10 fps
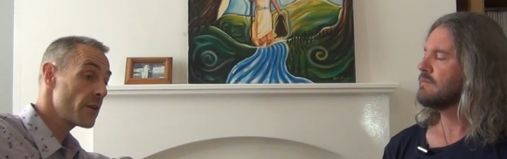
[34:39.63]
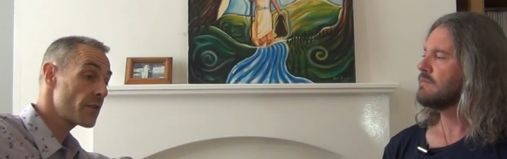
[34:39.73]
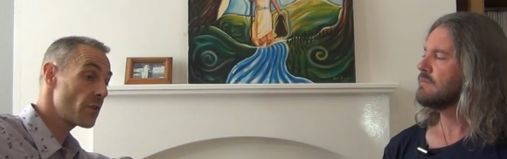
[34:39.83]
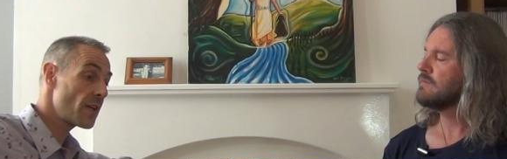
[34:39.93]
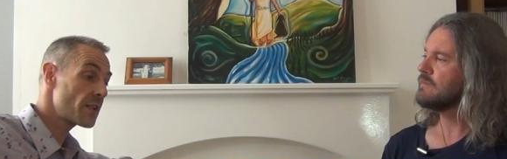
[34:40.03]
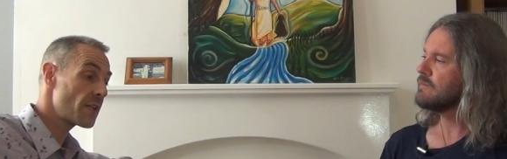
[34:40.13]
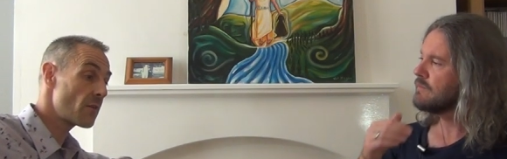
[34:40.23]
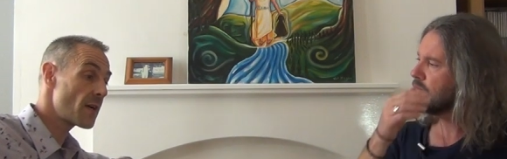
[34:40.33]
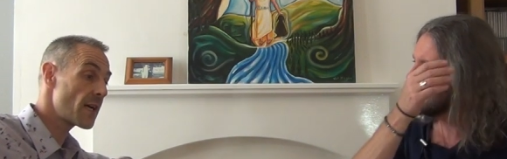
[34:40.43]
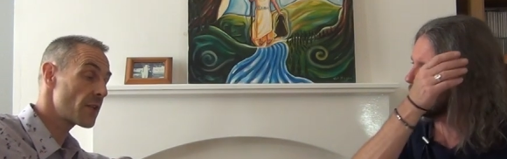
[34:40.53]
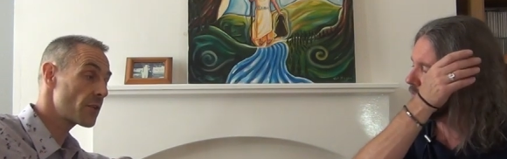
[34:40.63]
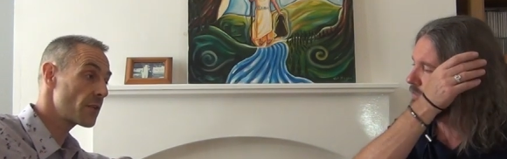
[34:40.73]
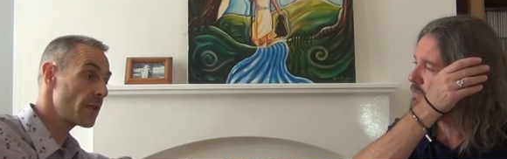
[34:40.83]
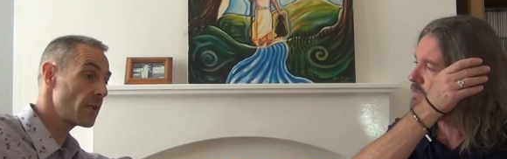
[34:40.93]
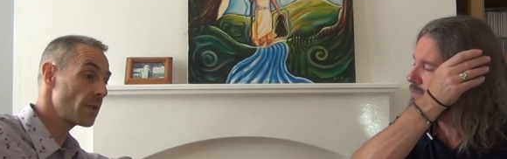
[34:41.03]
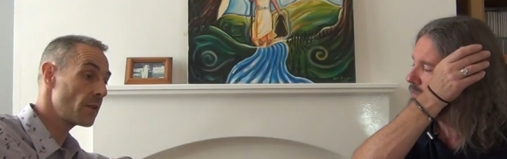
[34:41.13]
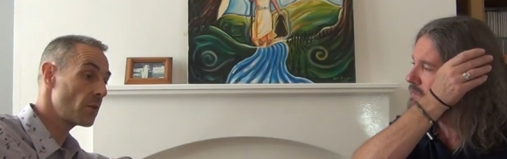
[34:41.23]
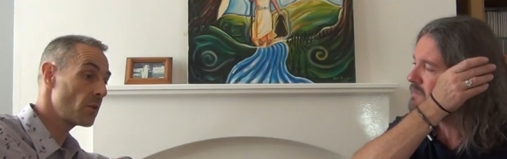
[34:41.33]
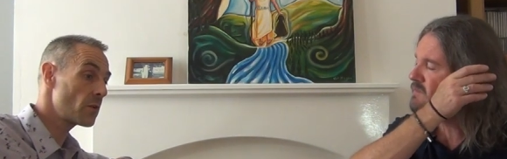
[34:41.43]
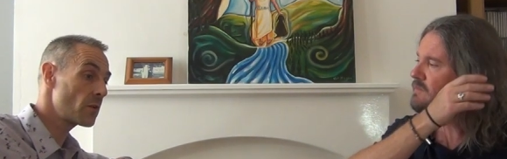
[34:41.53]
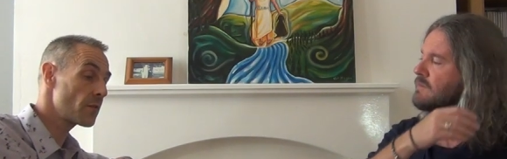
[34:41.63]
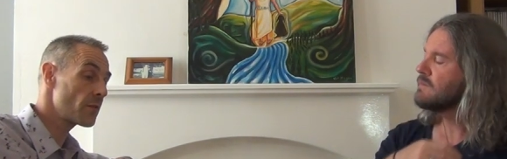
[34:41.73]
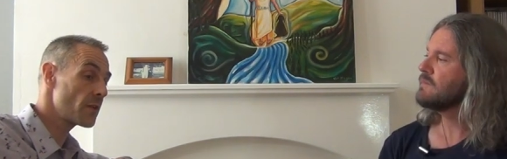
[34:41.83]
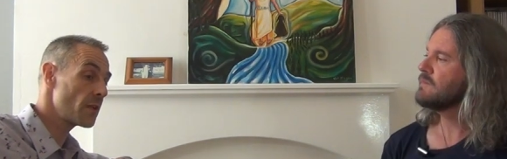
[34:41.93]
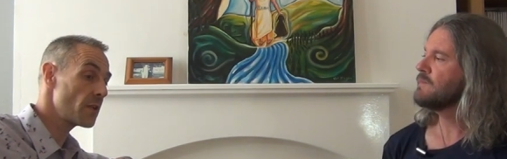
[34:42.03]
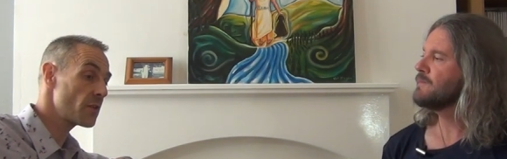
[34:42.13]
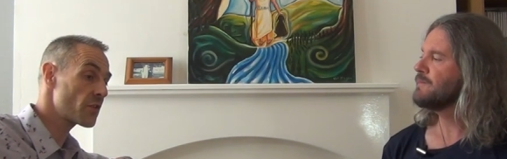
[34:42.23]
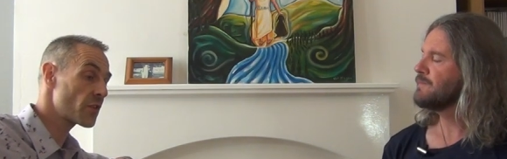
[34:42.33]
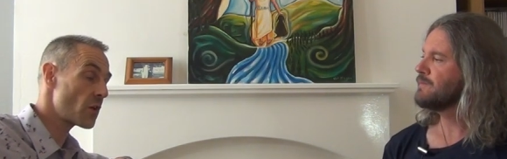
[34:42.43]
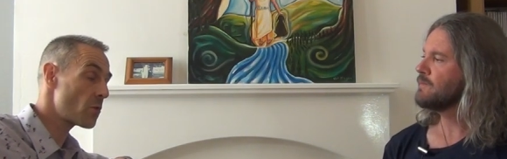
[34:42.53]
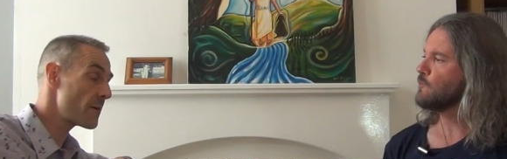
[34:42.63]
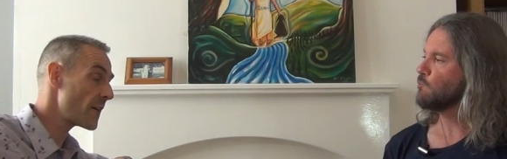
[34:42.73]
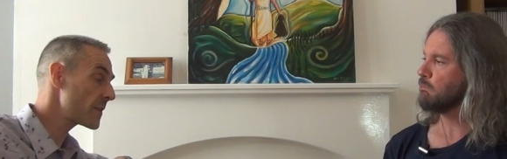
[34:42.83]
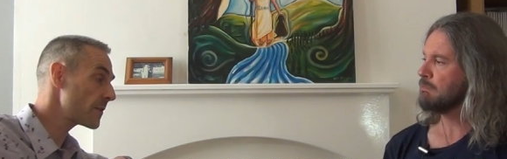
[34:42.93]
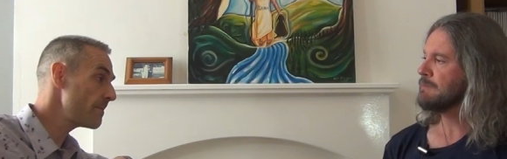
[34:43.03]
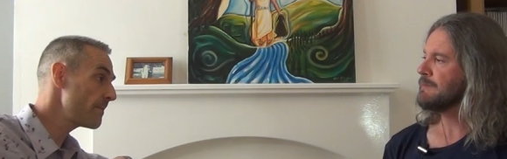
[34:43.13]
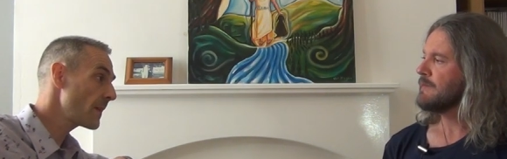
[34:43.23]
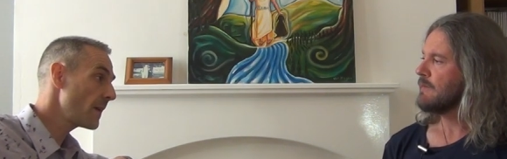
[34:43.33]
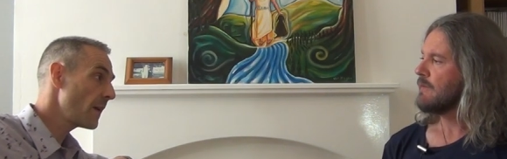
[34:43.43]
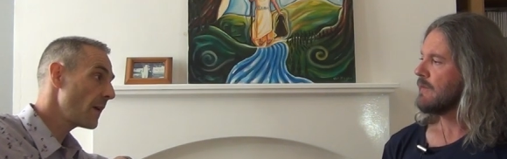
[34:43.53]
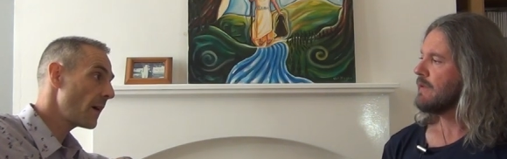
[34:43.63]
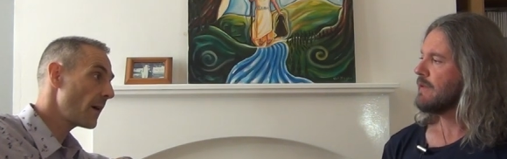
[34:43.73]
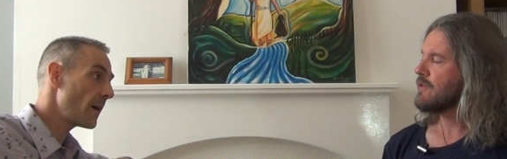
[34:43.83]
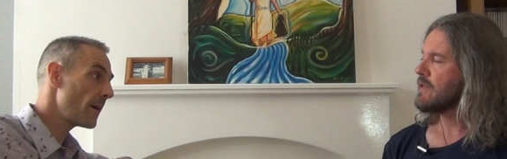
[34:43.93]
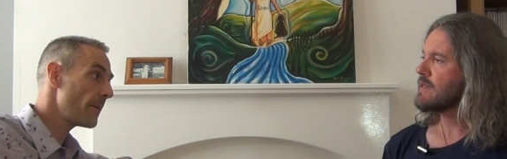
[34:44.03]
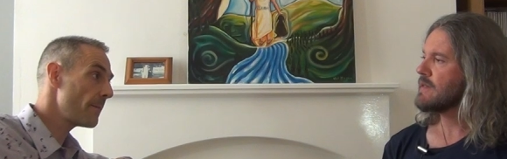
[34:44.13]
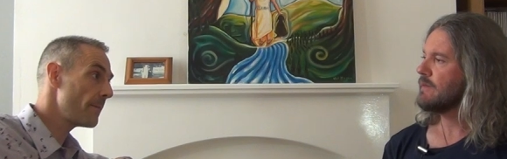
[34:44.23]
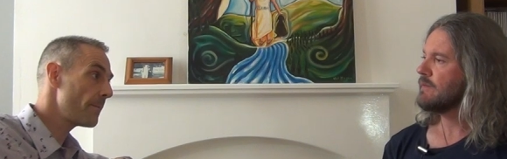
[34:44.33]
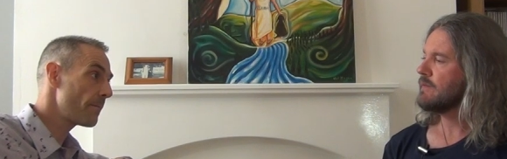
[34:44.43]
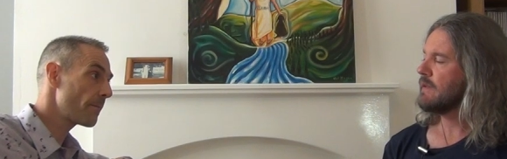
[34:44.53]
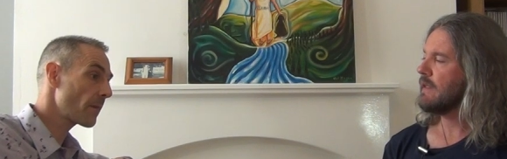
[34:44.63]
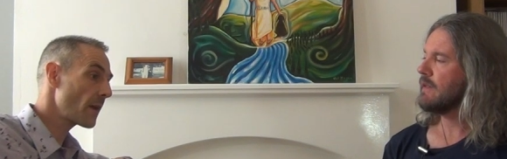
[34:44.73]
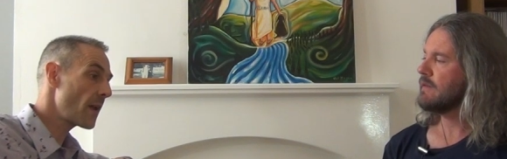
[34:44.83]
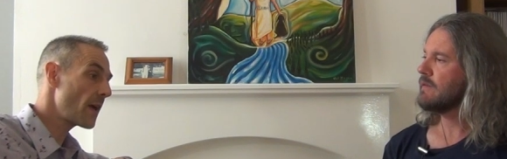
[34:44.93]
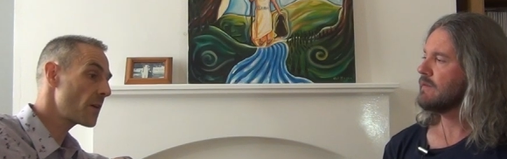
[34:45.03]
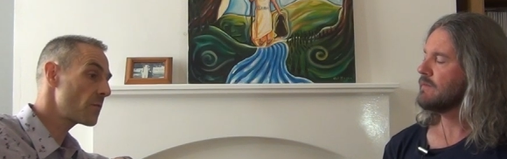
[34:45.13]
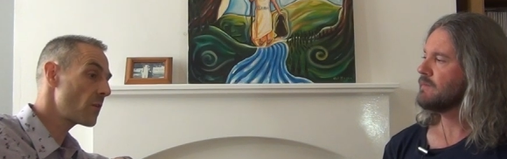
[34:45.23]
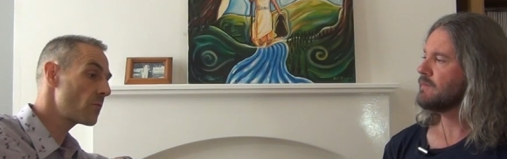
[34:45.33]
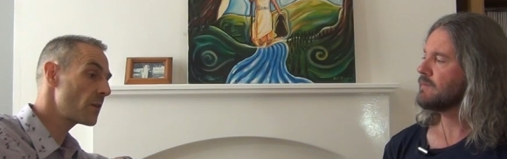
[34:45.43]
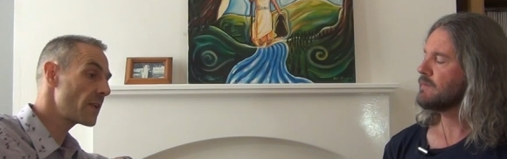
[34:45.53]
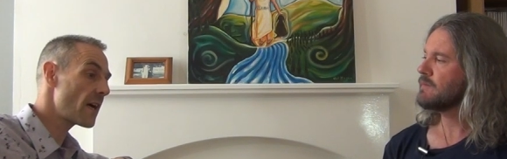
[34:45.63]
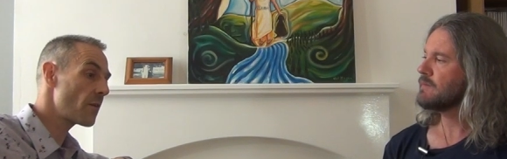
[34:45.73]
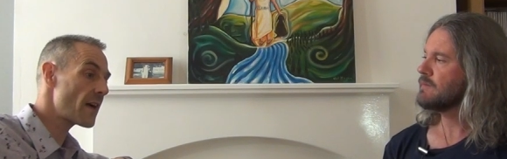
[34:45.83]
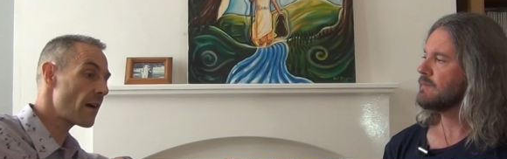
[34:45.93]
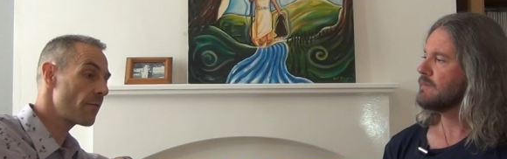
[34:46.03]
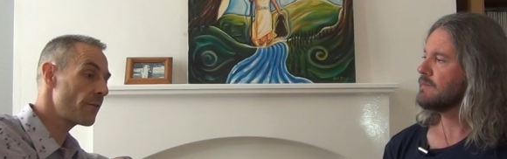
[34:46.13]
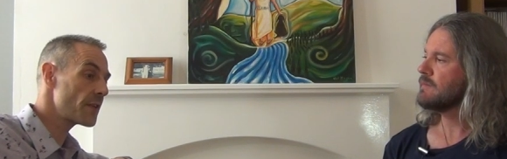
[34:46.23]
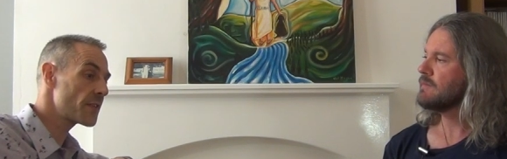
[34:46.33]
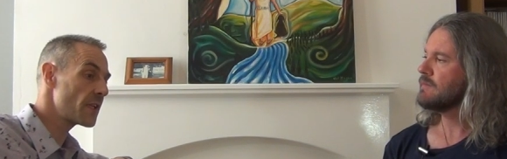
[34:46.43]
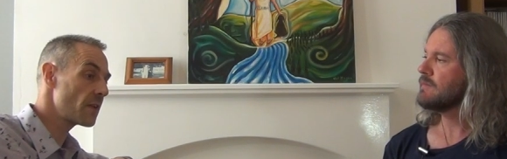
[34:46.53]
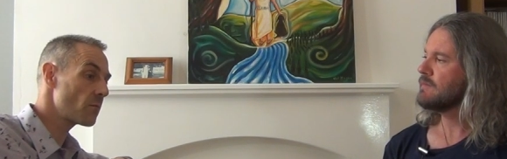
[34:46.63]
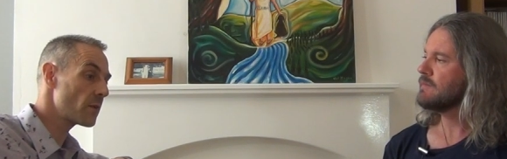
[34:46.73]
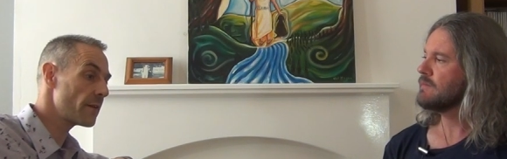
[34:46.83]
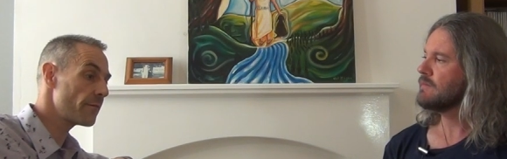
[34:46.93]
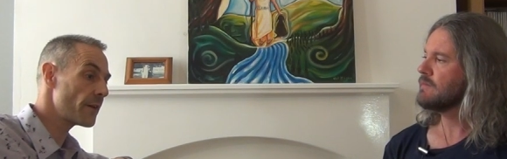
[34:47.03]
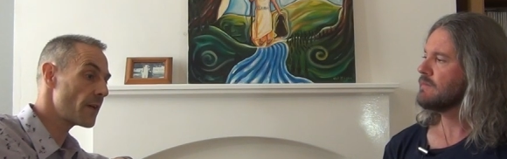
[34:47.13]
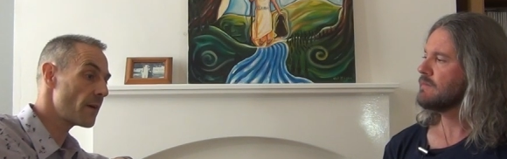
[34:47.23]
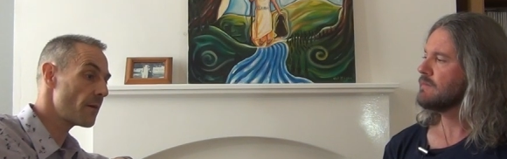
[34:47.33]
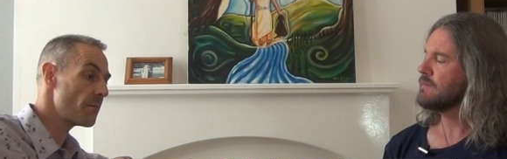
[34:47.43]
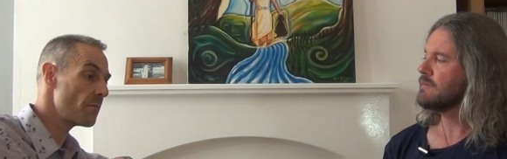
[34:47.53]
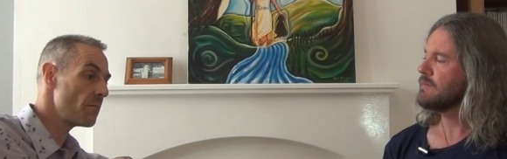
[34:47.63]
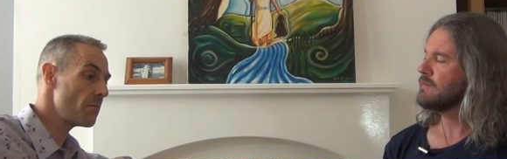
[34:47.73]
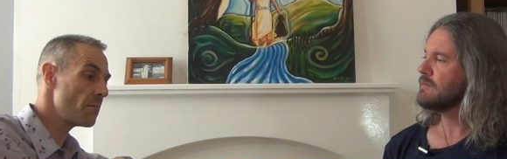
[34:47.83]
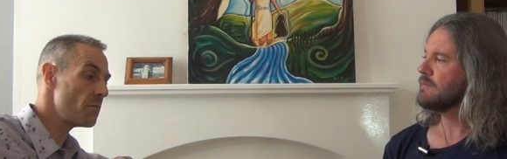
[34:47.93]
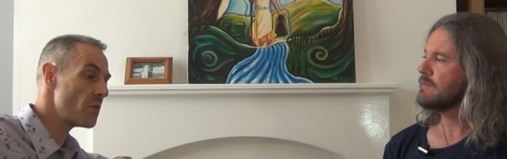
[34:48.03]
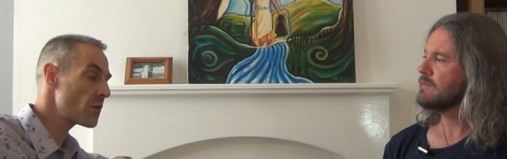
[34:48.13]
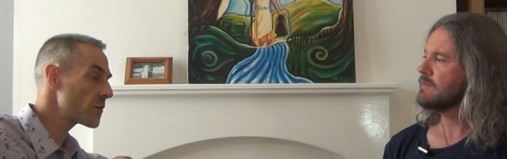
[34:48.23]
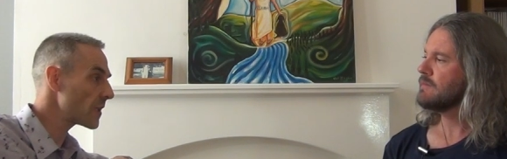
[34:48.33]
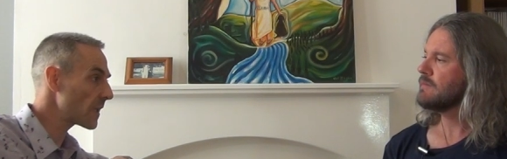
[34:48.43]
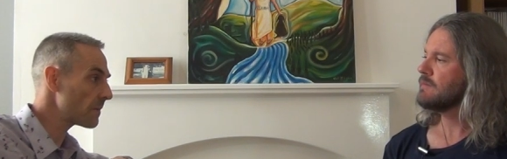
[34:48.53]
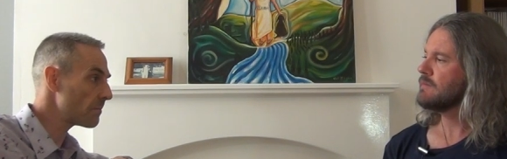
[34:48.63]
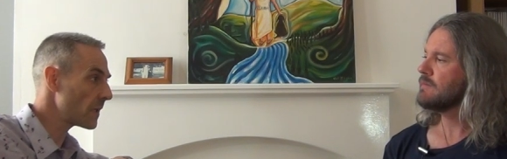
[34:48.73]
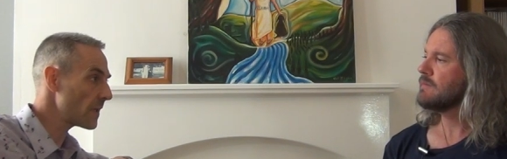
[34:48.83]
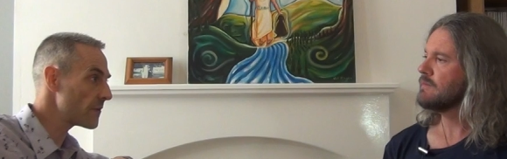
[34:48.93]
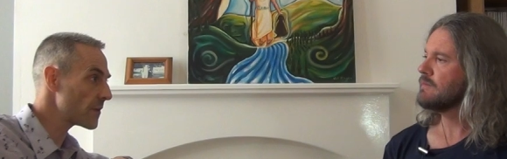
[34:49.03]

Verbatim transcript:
Speaker 1: So that's how I actually look at the soul pattern. Um, yeah. And I don't know really how that fits in with um, Gnostic belief